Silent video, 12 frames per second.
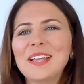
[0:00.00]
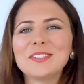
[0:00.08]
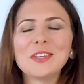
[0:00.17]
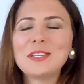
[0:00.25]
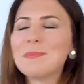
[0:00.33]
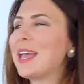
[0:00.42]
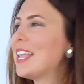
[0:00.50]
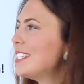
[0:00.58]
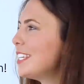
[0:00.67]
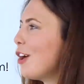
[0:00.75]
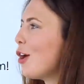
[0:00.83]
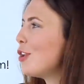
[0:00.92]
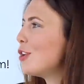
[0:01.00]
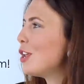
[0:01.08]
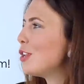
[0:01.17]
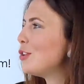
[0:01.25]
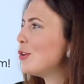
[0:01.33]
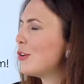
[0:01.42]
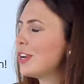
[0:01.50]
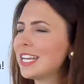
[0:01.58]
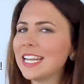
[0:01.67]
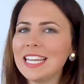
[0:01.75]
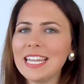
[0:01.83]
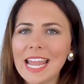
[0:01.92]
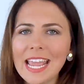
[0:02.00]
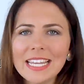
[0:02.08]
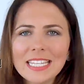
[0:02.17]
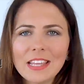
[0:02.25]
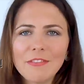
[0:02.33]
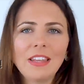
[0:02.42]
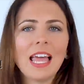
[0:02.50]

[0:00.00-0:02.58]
So depending on your native